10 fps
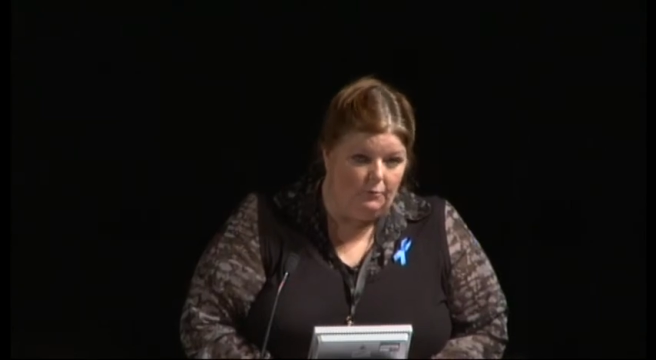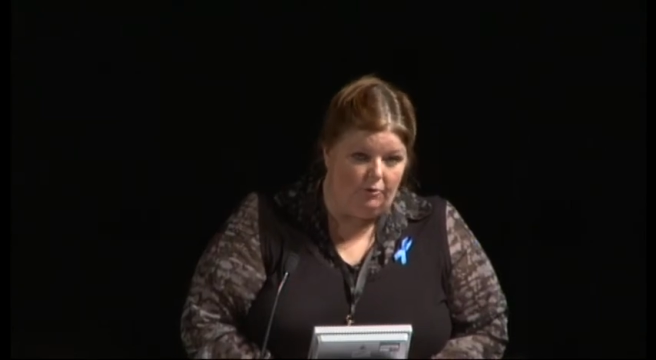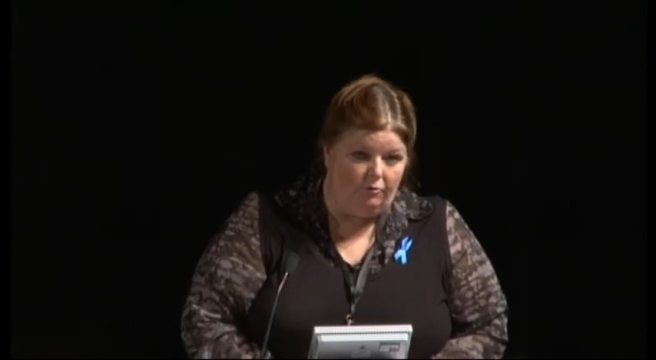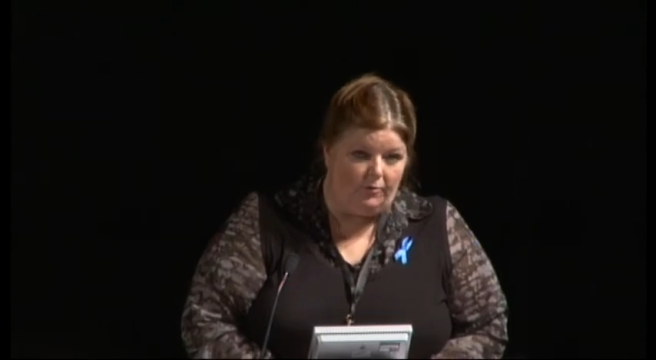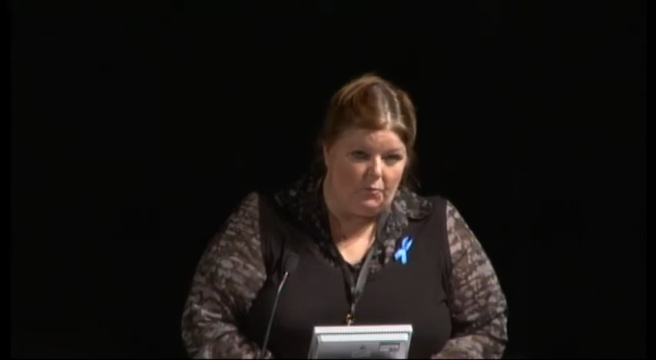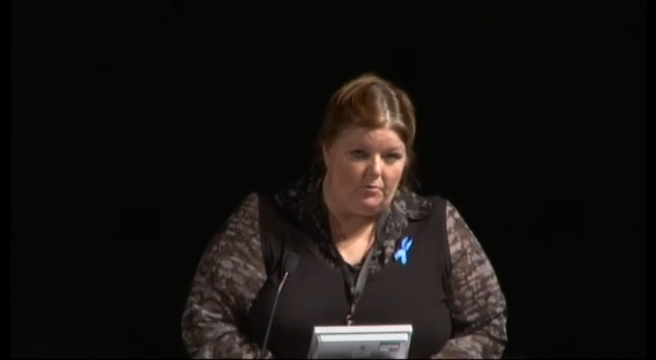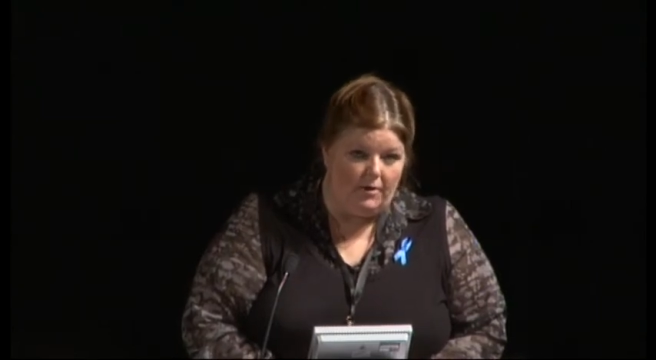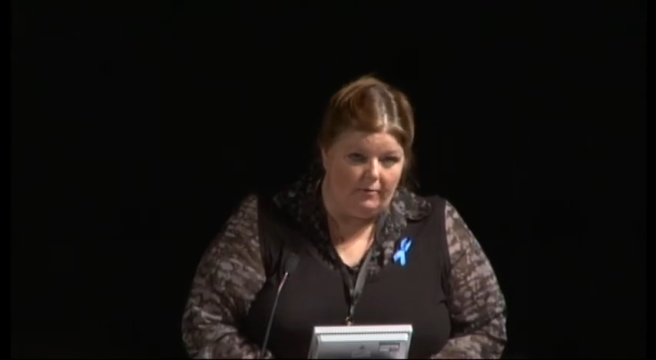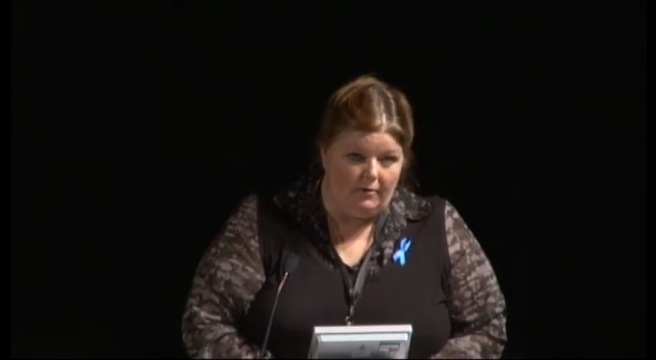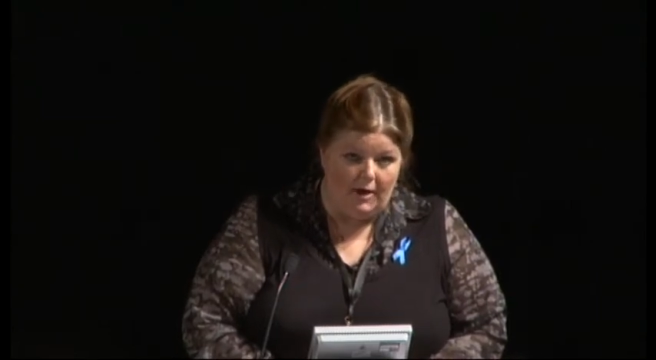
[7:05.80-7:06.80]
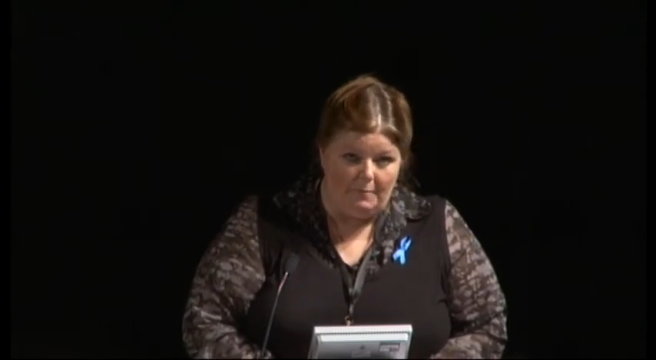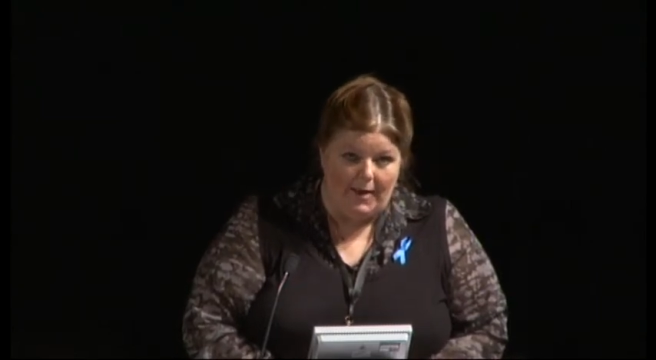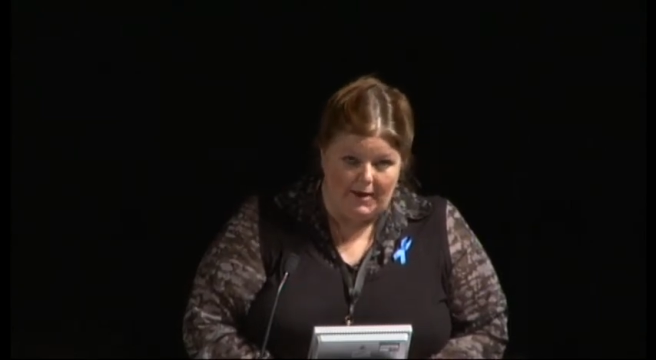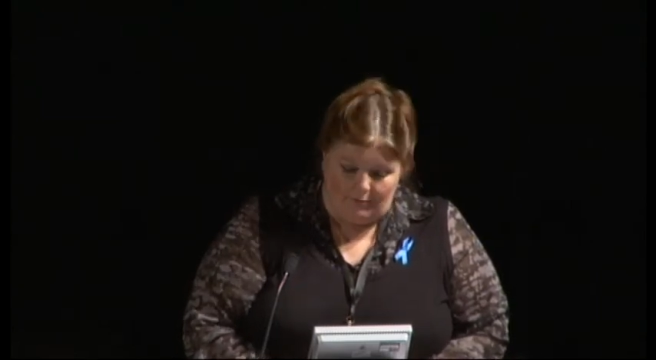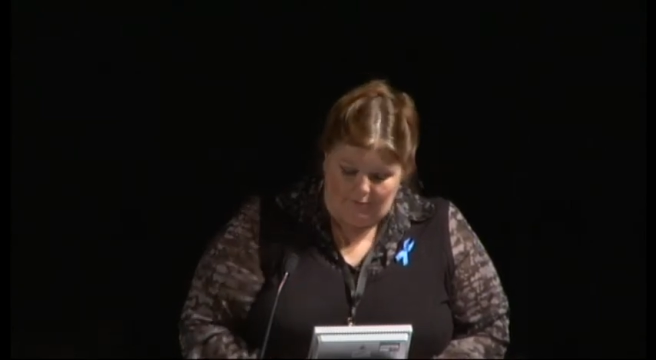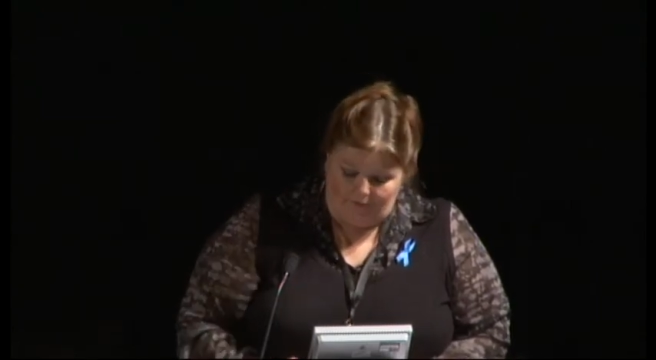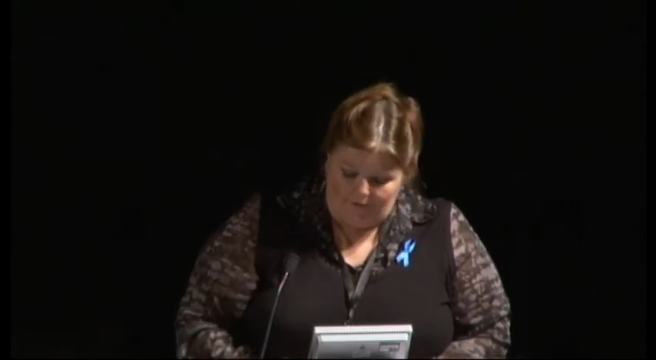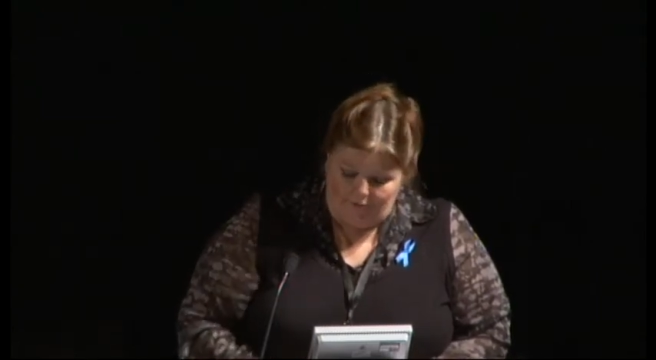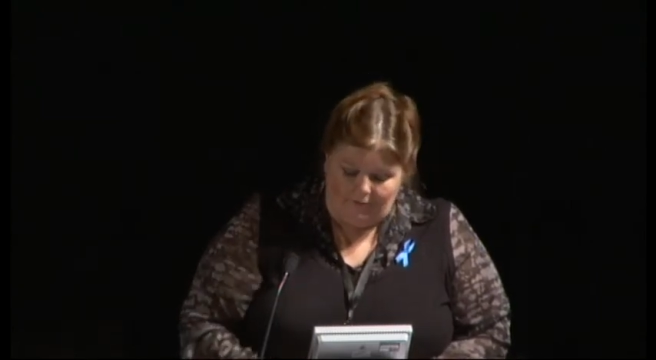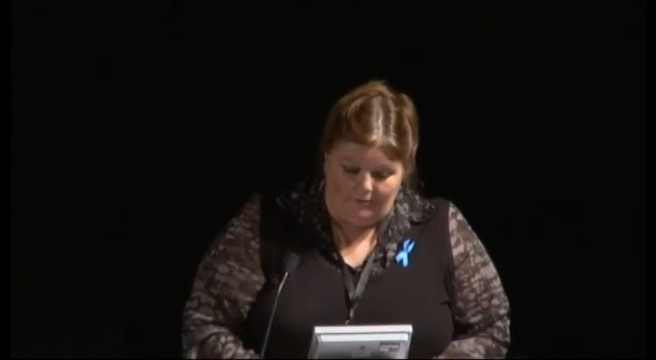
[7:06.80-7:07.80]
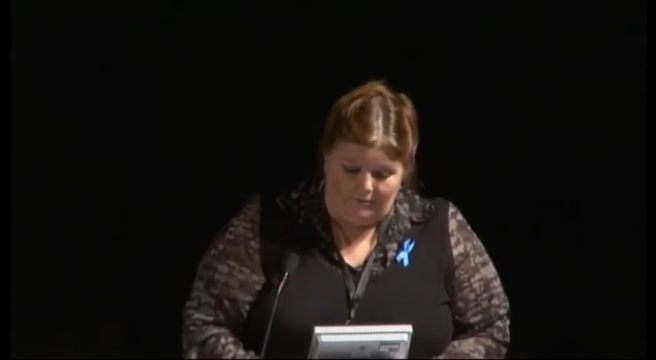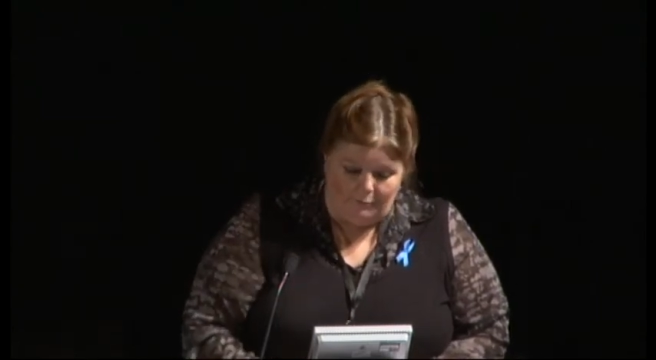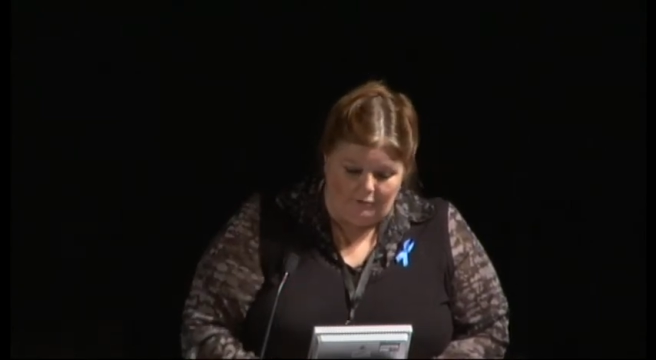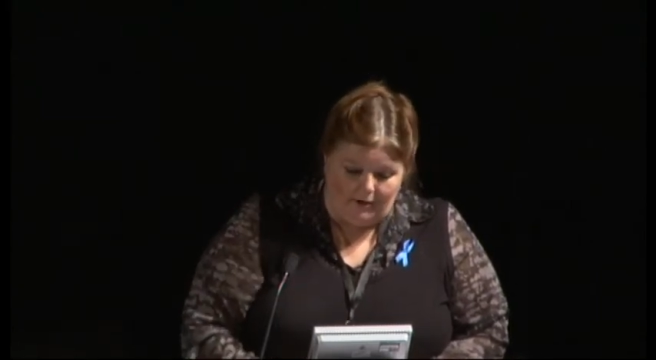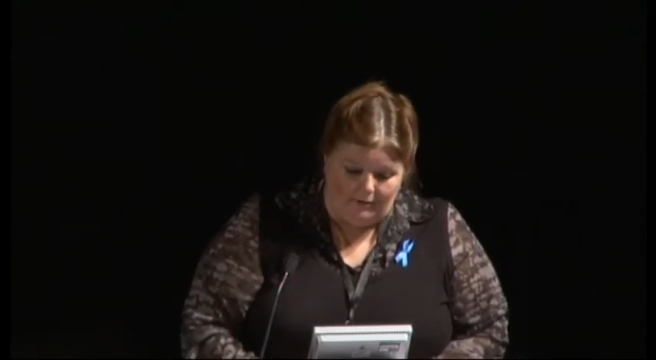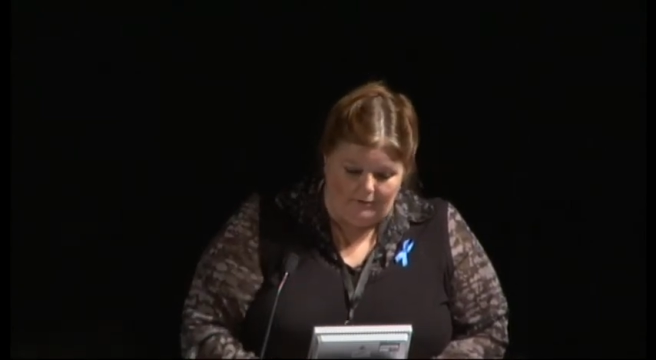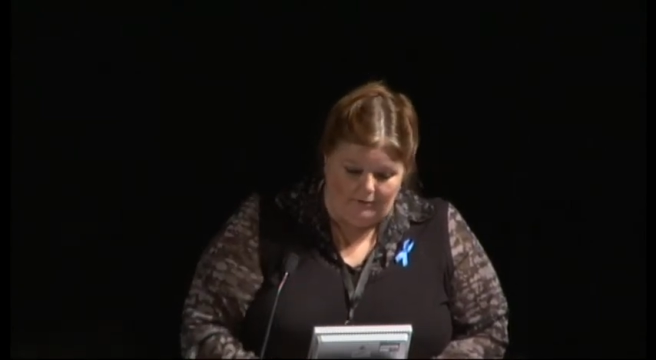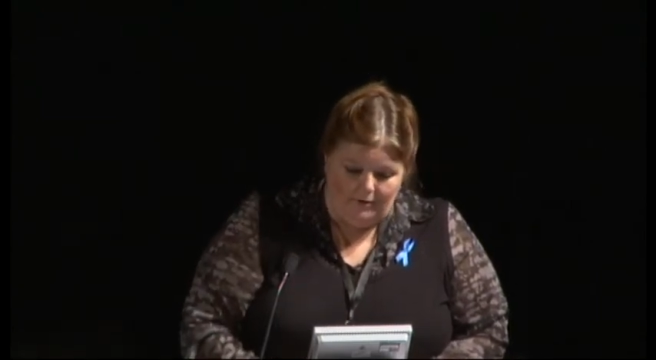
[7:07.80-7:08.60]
which are surprisingly many for such a subject.